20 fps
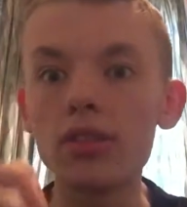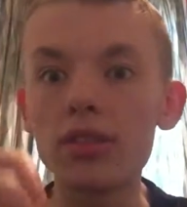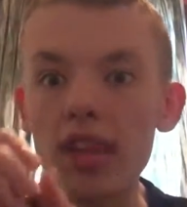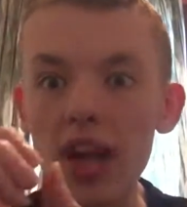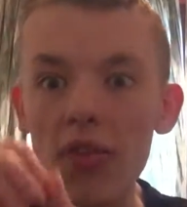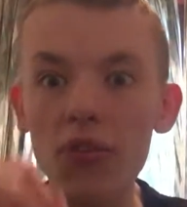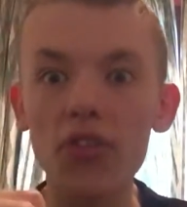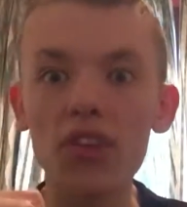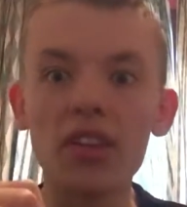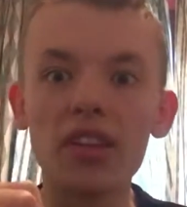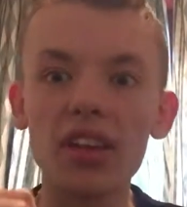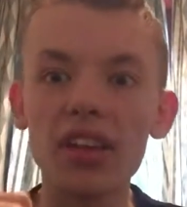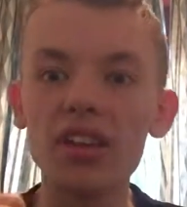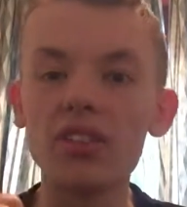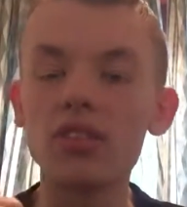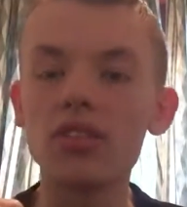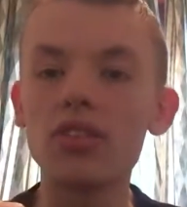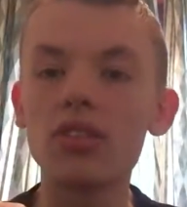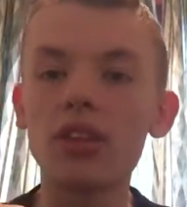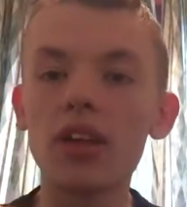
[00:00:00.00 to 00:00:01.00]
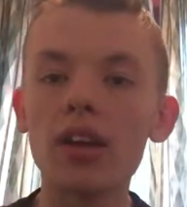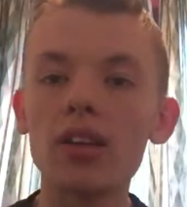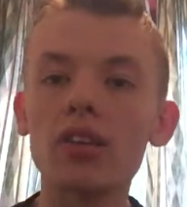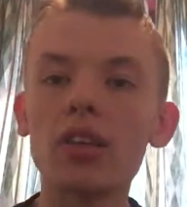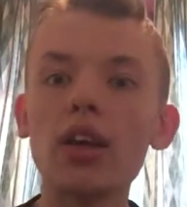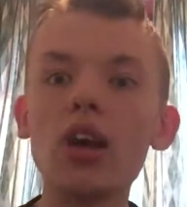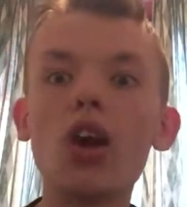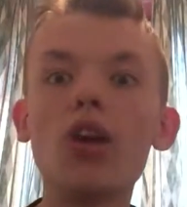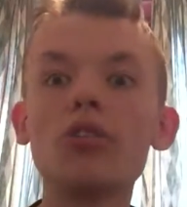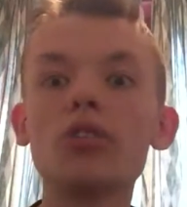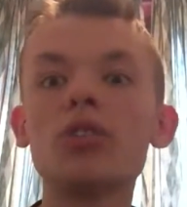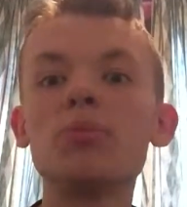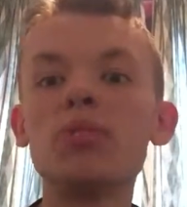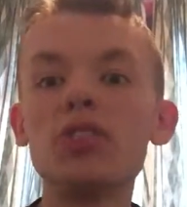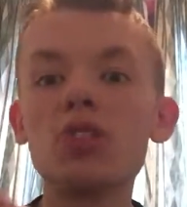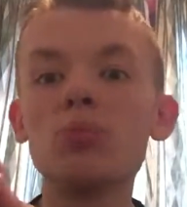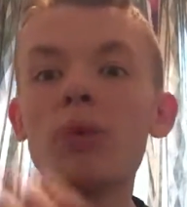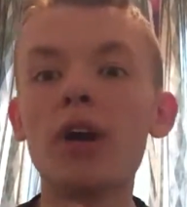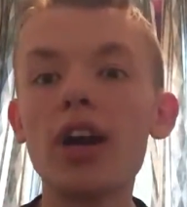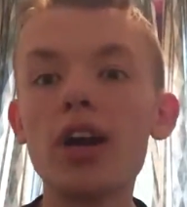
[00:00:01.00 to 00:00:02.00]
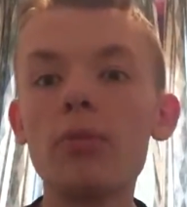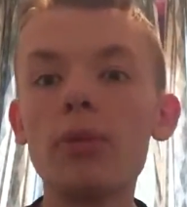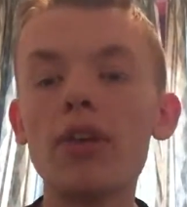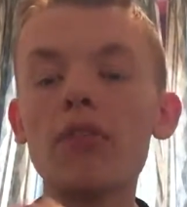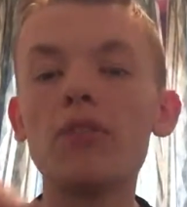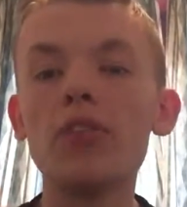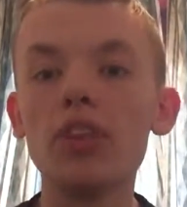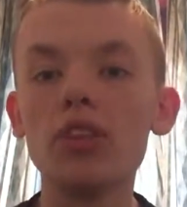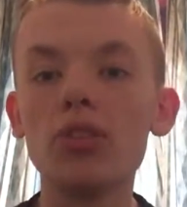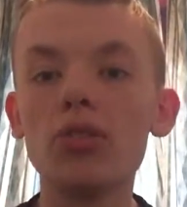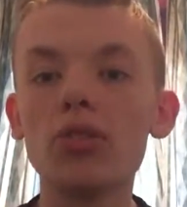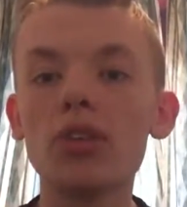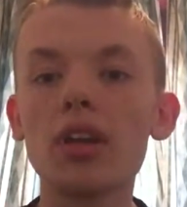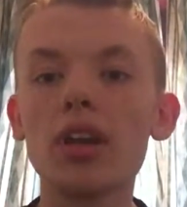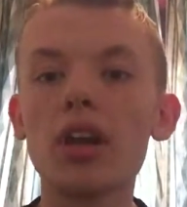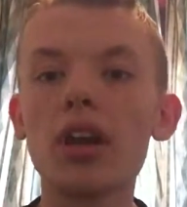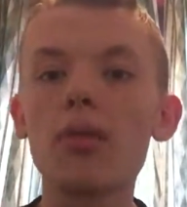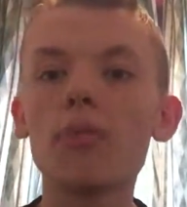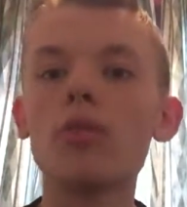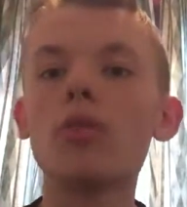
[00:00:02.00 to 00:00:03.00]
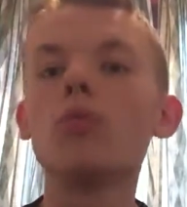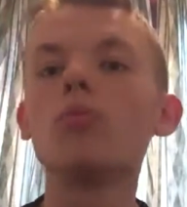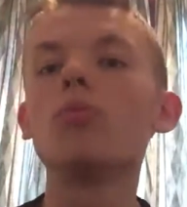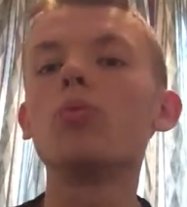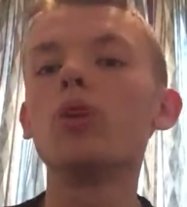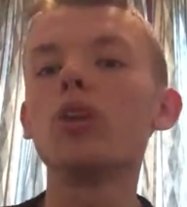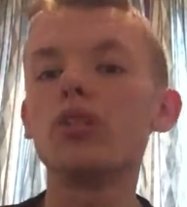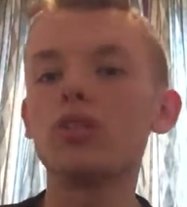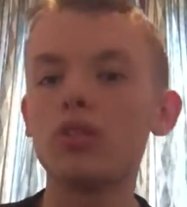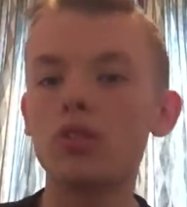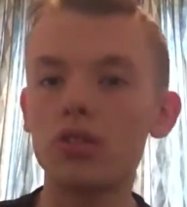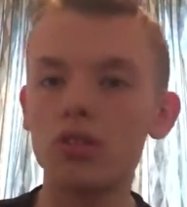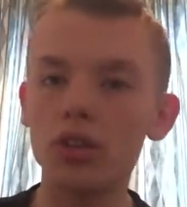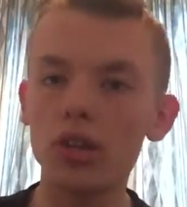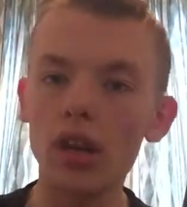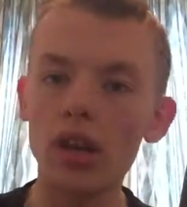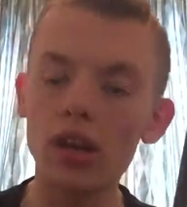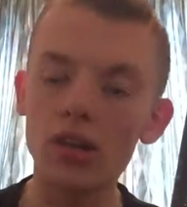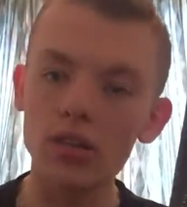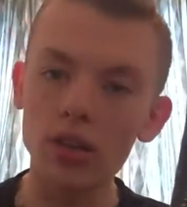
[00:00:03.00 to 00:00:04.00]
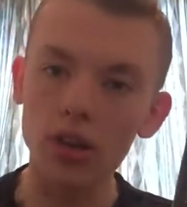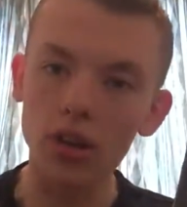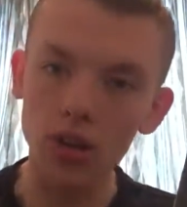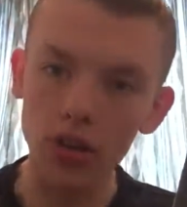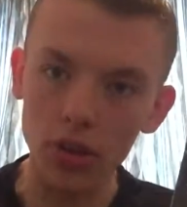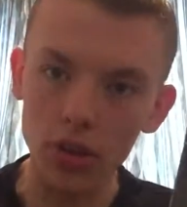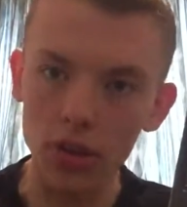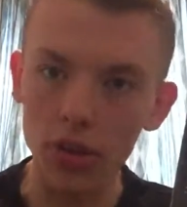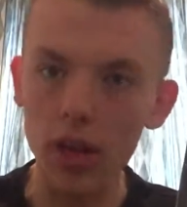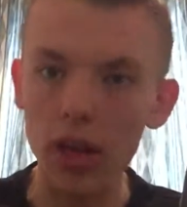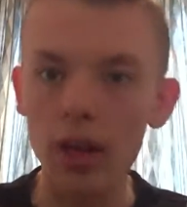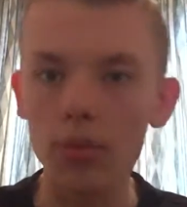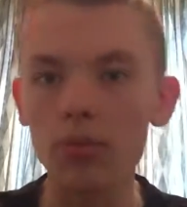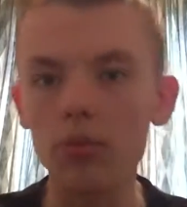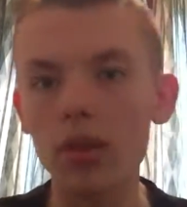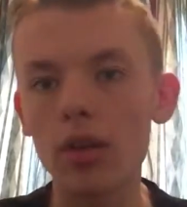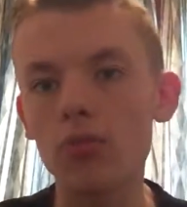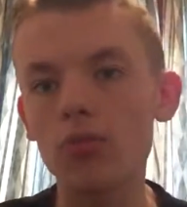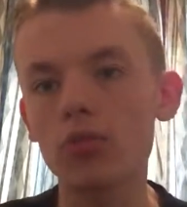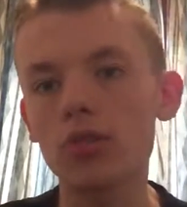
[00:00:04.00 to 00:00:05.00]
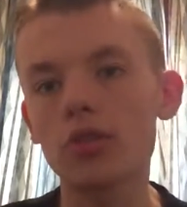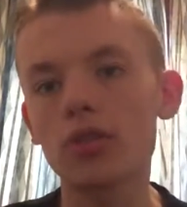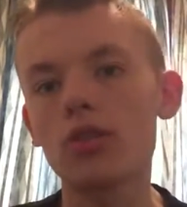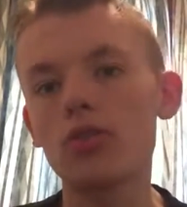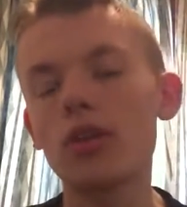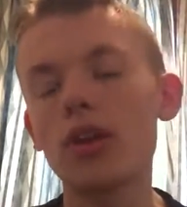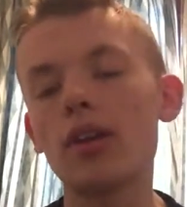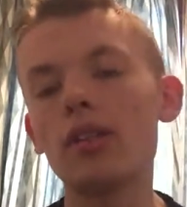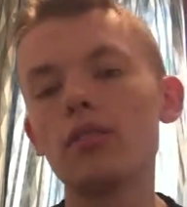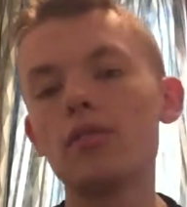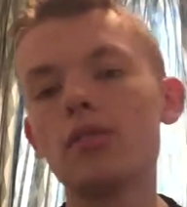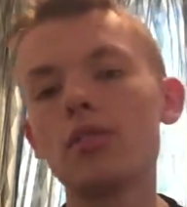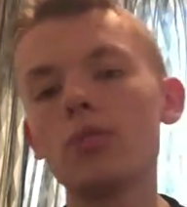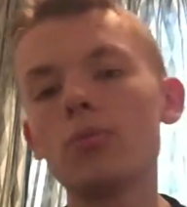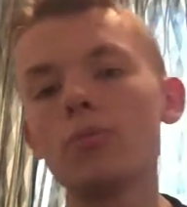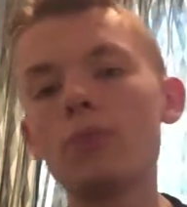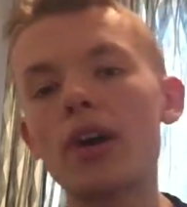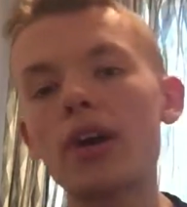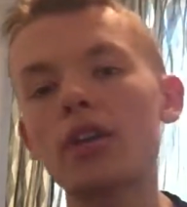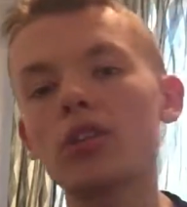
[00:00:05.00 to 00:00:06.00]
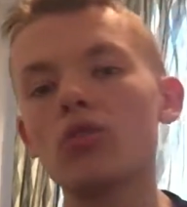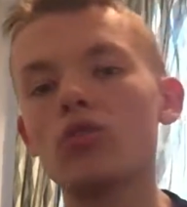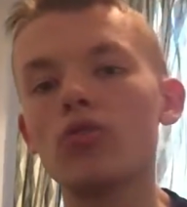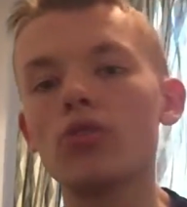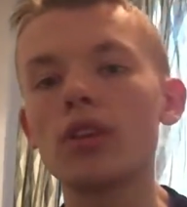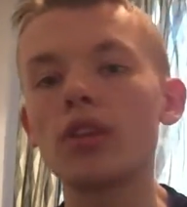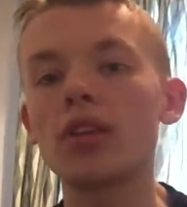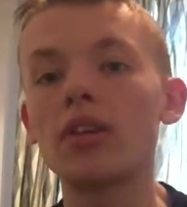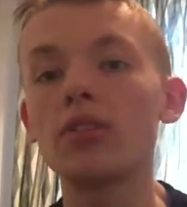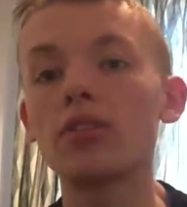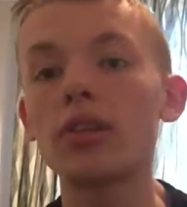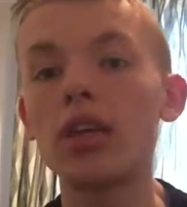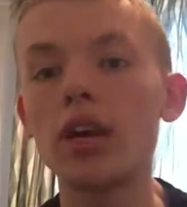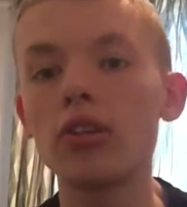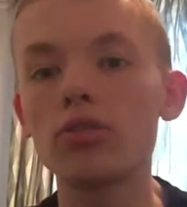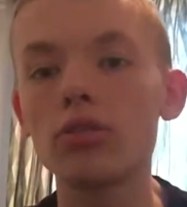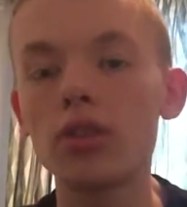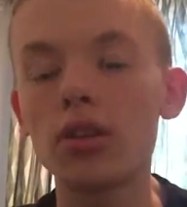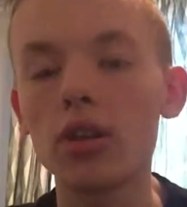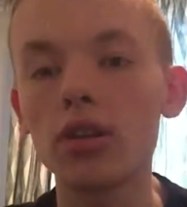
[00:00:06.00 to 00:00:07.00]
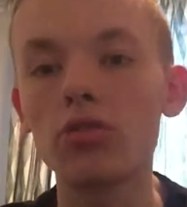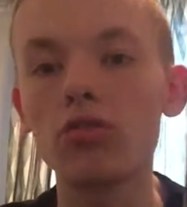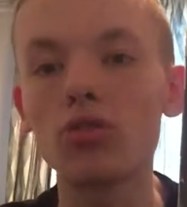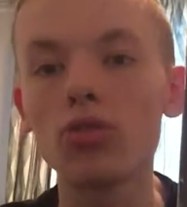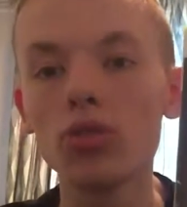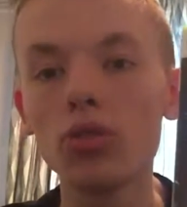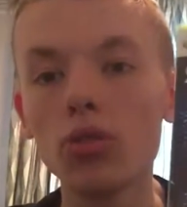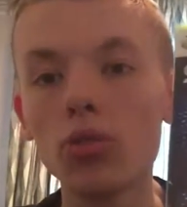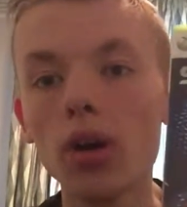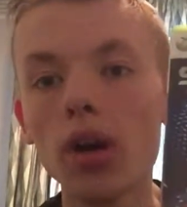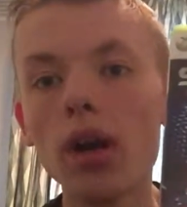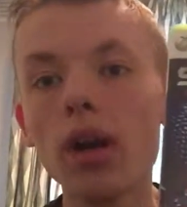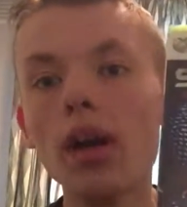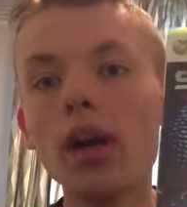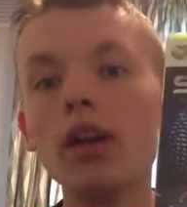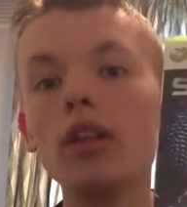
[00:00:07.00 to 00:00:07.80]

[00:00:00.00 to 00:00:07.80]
definitely in like the Ultimate Spider-Man video game, which is another game that was created back in 2002.